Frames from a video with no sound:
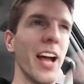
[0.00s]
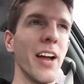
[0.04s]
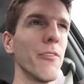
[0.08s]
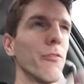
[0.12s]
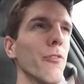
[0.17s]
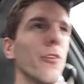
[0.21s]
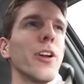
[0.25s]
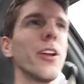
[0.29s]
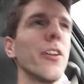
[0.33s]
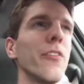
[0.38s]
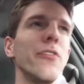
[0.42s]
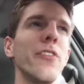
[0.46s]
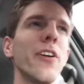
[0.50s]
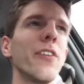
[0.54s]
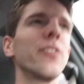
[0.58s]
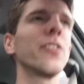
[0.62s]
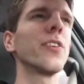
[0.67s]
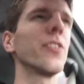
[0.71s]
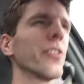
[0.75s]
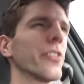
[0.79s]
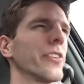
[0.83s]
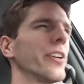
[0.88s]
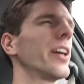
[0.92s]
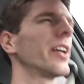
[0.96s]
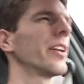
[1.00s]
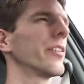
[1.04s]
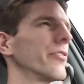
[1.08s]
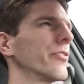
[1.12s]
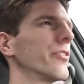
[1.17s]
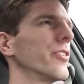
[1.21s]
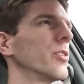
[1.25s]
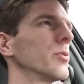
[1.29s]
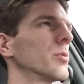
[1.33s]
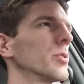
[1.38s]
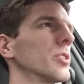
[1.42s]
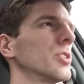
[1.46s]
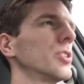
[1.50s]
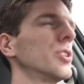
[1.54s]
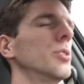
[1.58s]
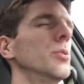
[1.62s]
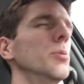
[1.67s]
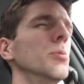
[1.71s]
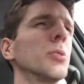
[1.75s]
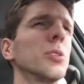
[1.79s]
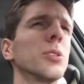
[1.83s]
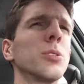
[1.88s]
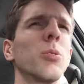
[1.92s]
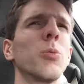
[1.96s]
I would have never thought of those
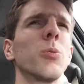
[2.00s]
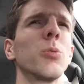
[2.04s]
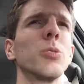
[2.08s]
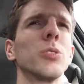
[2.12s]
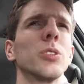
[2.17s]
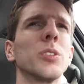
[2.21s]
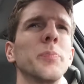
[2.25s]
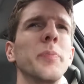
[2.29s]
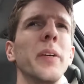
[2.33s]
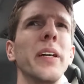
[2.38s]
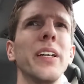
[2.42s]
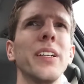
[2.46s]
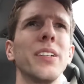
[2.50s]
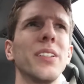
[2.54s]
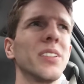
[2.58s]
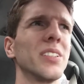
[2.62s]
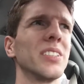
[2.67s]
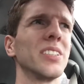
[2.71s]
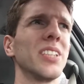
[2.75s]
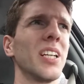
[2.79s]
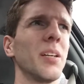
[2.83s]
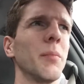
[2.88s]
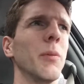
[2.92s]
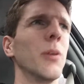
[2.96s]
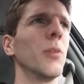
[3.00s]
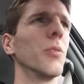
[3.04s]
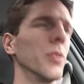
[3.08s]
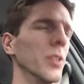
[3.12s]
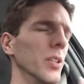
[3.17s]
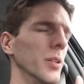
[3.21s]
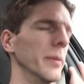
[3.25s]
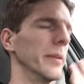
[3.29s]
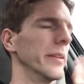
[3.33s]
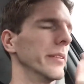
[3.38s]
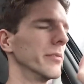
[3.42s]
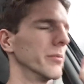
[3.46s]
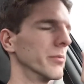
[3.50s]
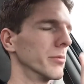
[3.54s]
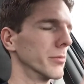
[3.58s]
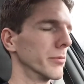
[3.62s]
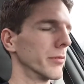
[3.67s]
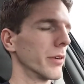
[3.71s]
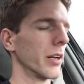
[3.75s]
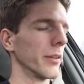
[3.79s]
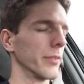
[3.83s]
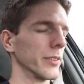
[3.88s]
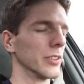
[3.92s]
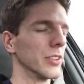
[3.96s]
two stores being under the same owner, but
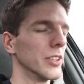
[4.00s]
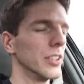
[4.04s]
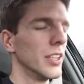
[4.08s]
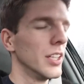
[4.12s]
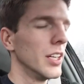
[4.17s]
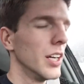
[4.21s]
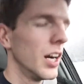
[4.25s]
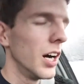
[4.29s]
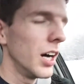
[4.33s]
whatever.